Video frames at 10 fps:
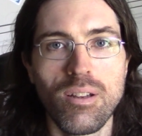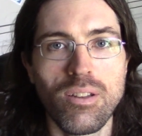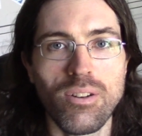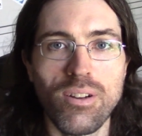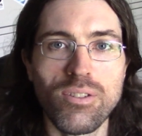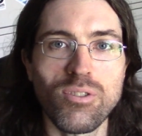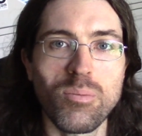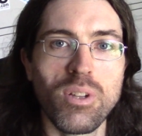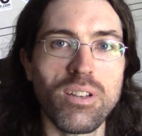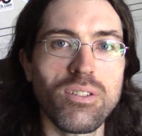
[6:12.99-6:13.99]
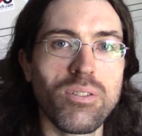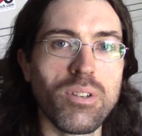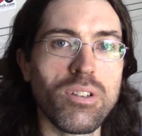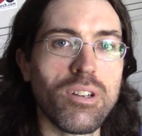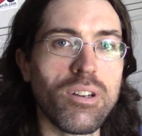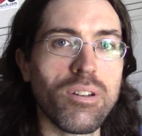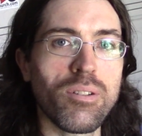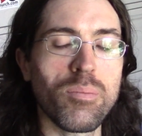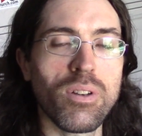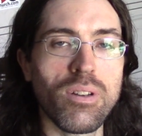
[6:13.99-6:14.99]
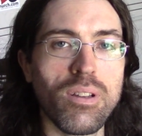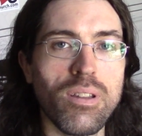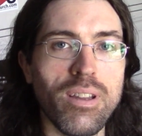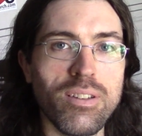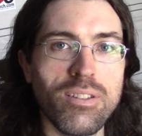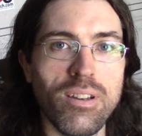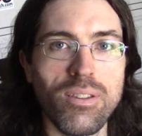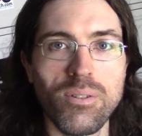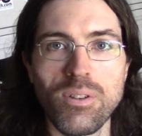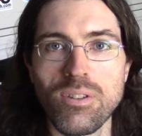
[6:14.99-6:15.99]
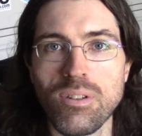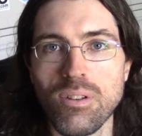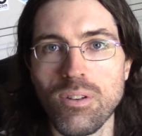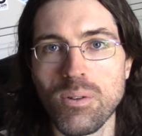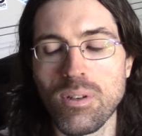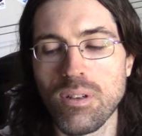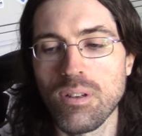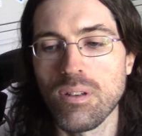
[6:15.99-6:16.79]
you're also blessed in return, but that's not the reason you do it.